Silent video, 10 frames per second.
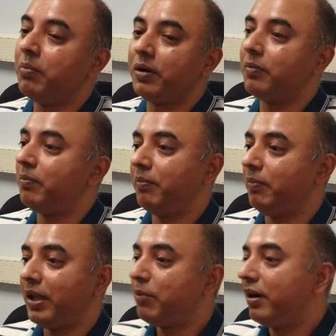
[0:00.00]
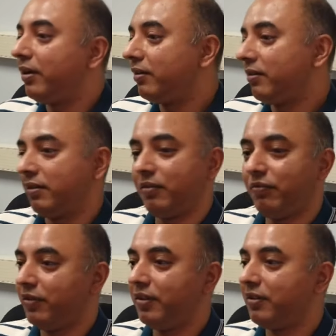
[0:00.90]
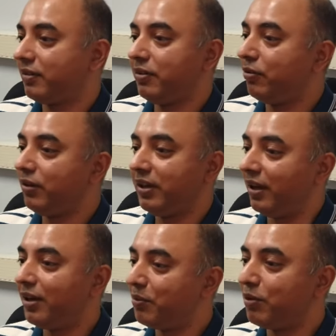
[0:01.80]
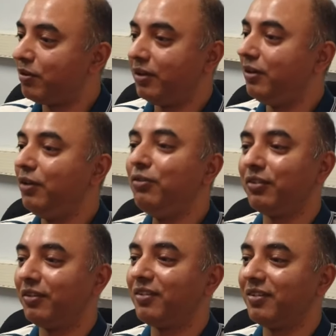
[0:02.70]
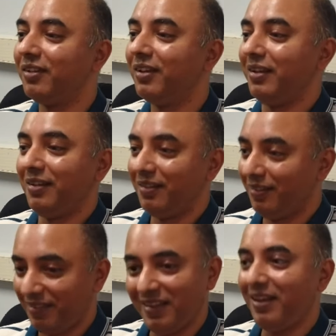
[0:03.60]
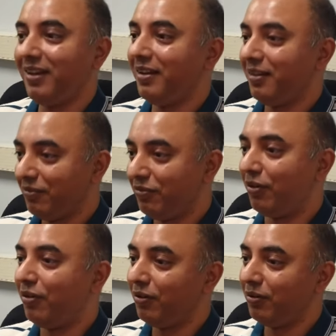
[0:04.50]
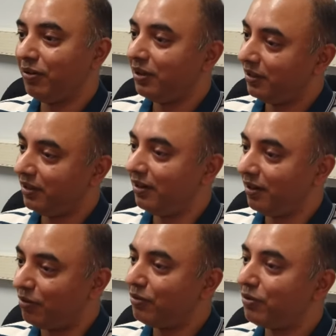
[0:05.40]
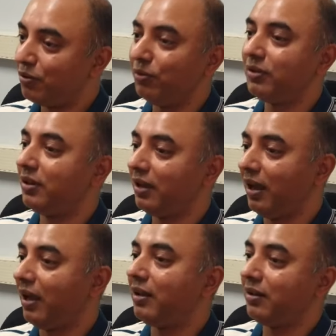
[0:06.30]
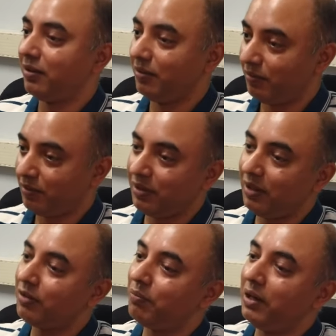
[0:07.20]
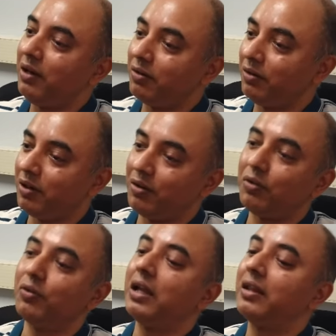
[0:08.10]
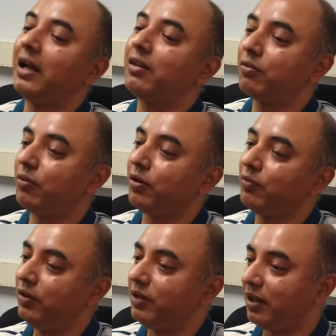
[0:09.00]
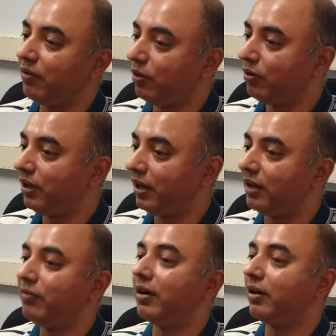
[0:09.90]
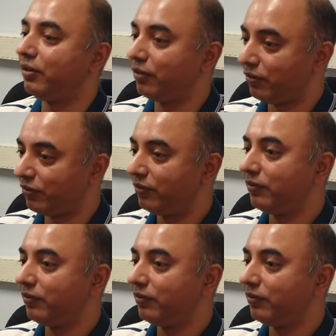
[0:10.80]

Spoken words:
But mathematics and physics don't care about intuitions. They follow the ground truth and things built on ground truth. And that's what we want to take advantage of.